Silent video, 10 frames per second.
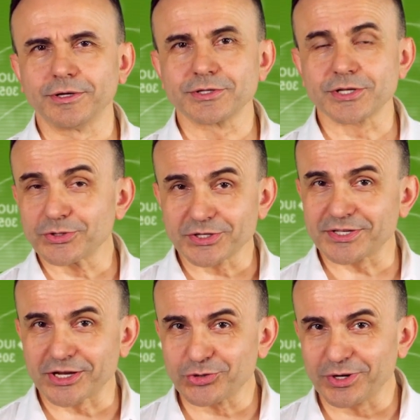Sounds
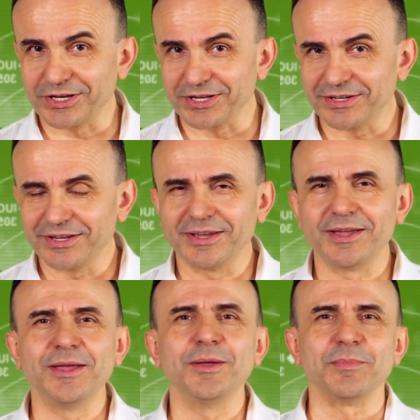exaggerated?
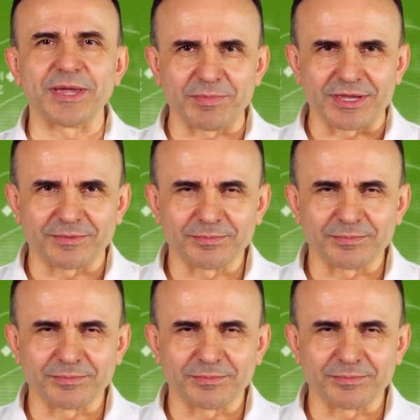Maybe,